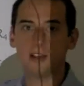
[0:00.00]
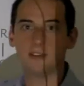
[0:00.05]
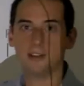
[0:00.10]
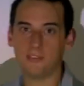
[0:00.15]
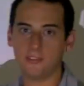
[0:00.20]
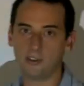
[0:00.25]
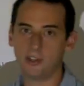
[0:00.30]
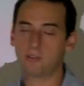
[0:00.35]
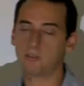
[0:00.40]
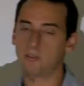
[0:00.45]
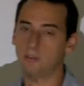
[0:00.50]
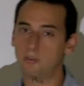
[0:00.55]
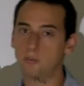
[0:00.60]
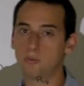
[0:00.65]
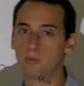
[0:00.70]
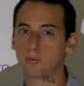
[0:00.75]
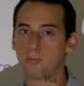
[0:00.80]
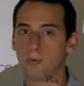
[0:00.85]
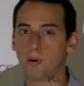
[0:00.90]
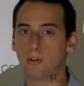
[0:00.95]
That's actually too
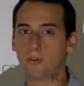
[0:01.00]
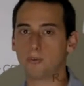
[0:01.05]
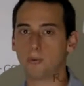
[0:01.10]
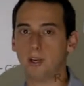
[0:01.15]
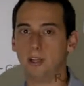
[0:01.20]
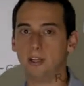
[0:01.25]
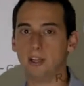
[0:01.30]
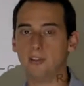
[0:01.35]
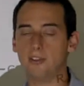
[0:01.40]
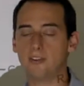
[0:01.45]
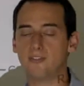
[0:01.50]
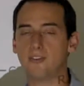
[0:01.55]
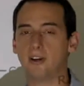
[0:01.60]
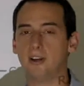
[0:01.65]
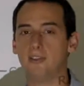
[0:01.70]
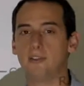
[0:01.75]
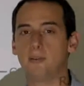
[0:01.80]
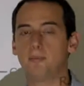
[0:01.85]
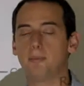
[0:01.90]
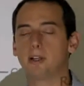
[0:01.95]
small to identify
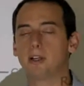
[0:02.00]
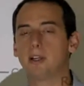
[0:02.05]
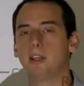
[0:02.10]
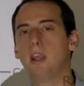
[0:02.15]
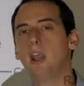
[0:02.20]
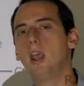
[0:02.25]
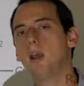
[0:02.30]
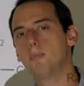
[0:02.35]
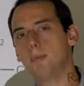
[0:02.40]
typically,